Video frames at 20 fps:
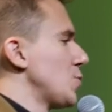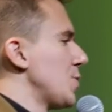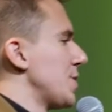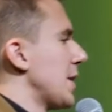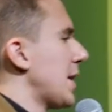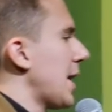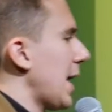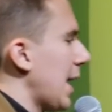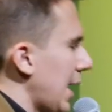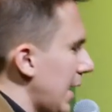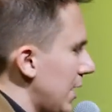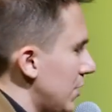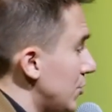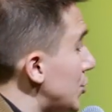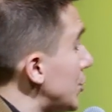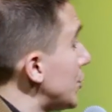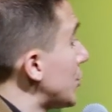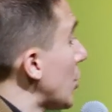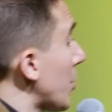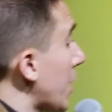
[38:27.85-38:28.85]
with a cane.
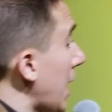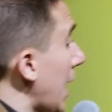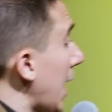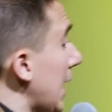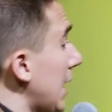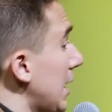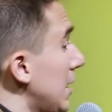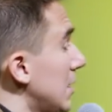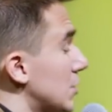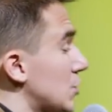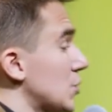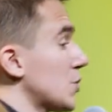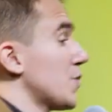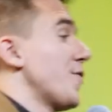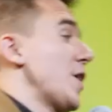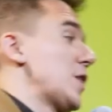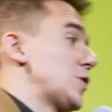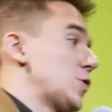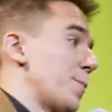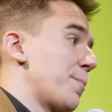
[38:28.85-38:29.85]
She's okay. It just
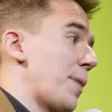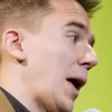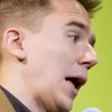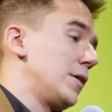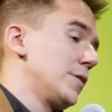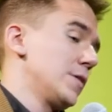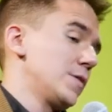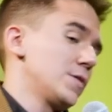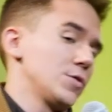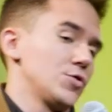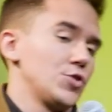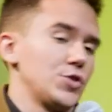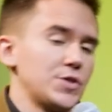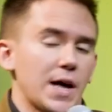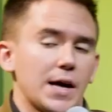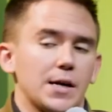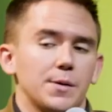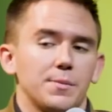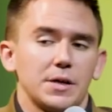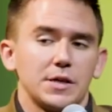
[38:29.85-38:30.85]
affects her balance. She's
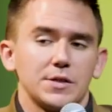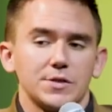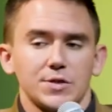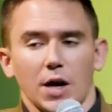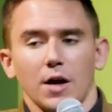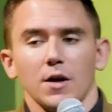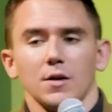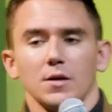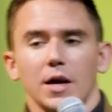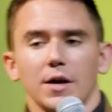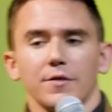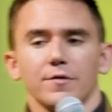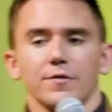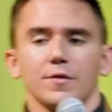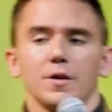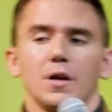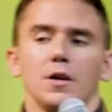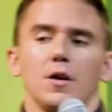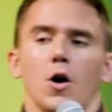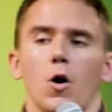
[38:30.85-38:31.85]
had it my entire life.
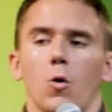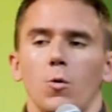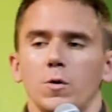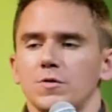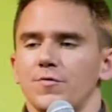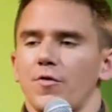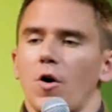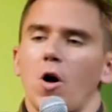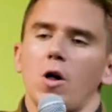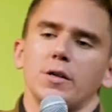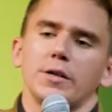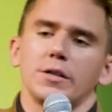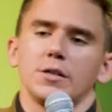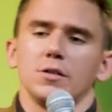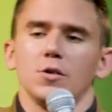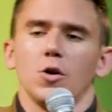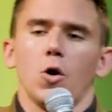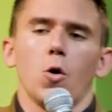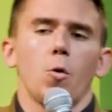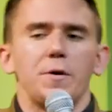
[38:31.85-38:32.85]
Always
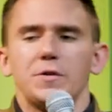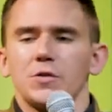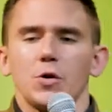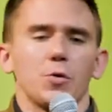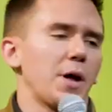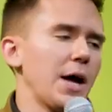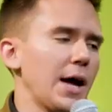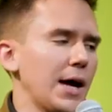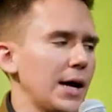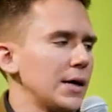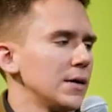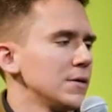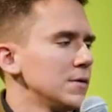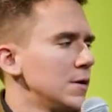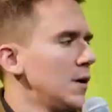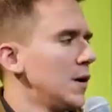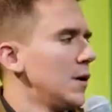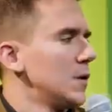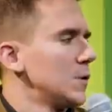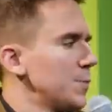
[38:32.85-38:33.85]
falling, always okay.
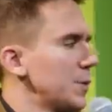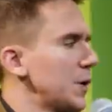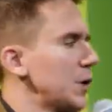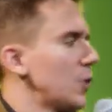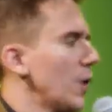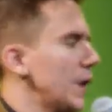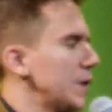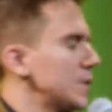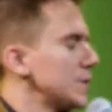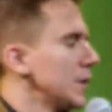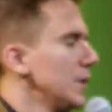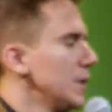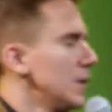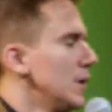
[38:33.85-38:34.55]
It's pretty crazy.